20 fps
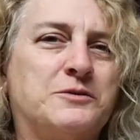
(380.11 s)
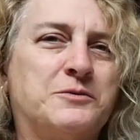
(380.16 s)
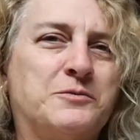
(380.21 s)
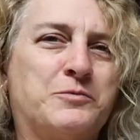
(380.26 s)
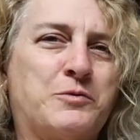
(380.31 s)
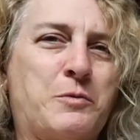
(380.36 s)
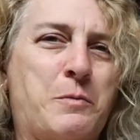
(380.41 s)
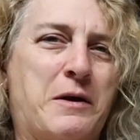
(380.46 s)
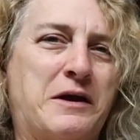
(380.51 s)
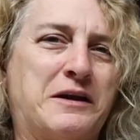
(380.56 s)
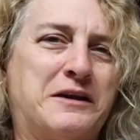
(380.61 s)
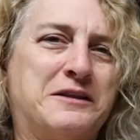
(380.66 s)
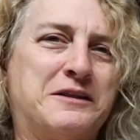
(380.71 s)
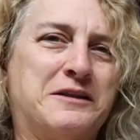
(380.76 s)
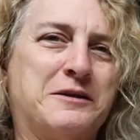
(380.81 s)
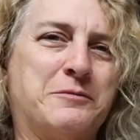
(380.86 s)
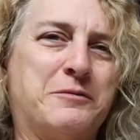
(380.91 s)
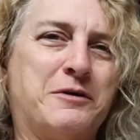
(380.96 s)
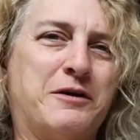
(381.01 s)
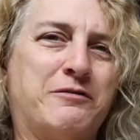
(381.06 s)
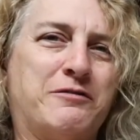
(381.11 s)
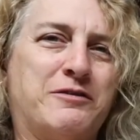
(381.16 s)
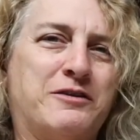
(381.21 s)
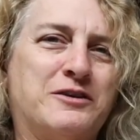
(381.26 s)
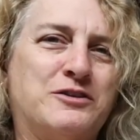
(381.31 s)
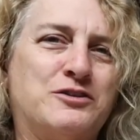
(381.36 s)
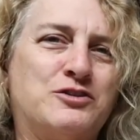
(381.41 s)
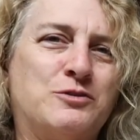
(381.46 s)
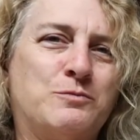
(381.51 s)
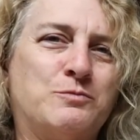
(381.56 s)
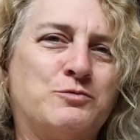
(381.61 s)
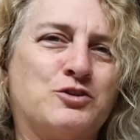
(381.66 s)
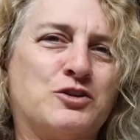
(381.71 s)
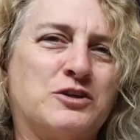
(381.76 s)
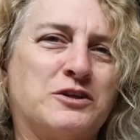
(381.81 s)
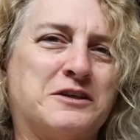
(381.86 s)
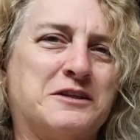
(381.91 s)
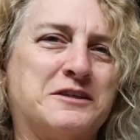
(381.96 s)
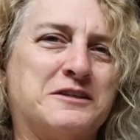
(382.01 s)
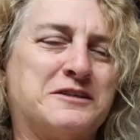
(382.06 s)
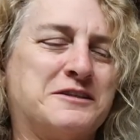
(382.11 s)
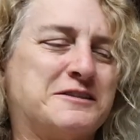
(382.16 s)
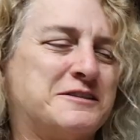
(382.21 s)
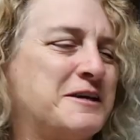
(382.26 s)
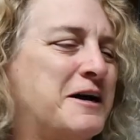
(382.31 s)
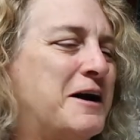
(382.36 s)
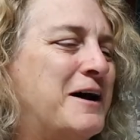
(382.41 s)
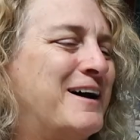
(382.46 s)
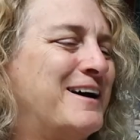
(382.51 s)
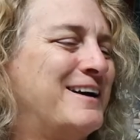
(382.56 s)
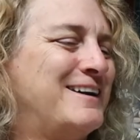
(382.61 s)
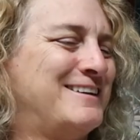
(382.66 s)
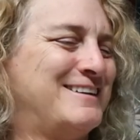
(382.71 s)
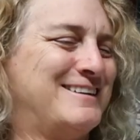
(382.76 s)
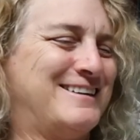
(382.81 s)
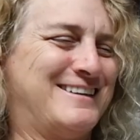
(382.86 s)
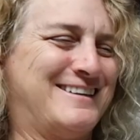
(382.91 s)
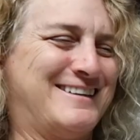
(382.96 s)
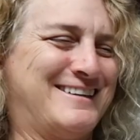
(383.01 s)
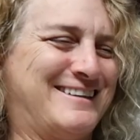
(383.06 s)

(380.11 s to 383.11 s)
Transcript: reminded them of an Egyptian design.